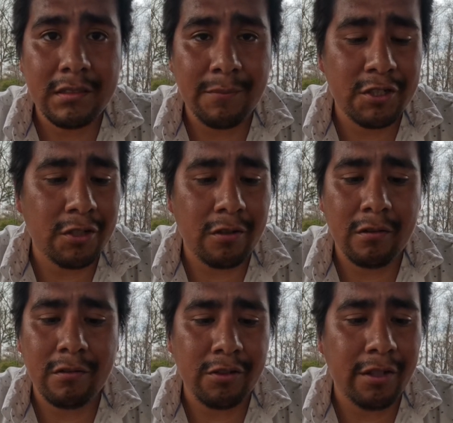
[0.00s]
I'm
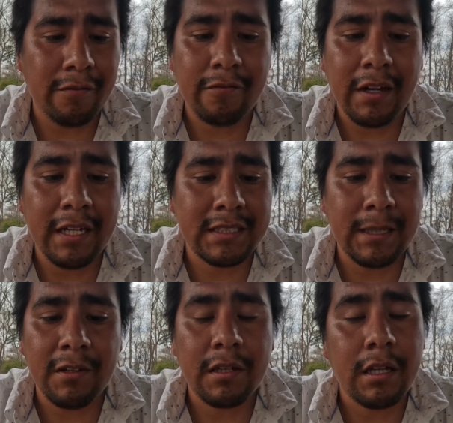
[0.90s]
sure you can find
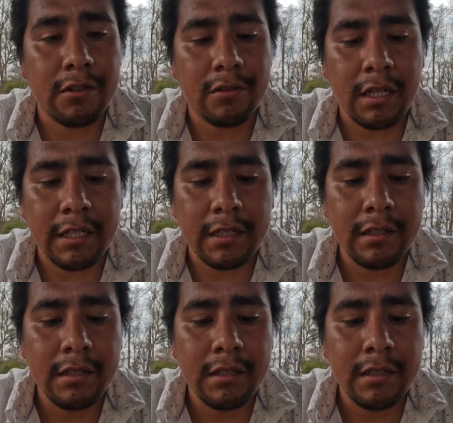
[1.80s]
something that you'll like.